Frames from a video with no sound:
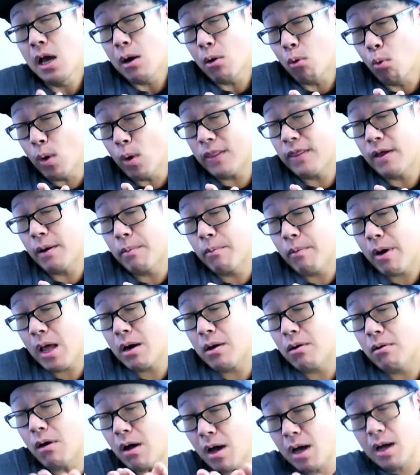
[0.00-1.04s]
Whether I'm right
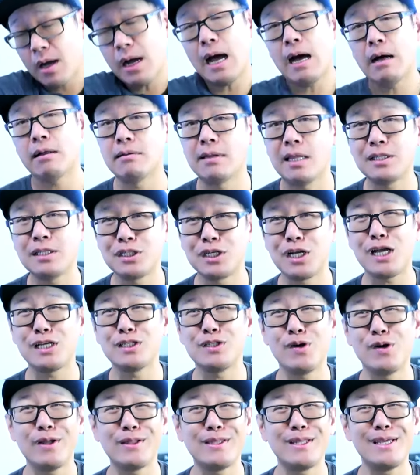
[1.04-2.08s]
or wrong, I'll let you guys
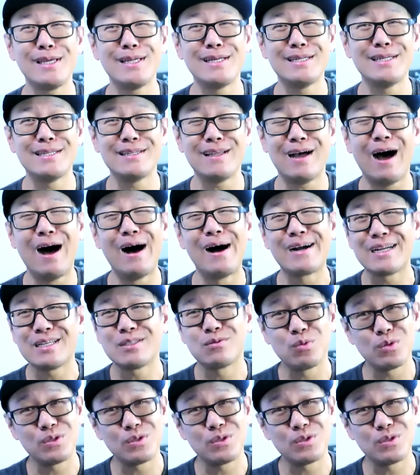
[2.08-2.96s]
know at the end of August.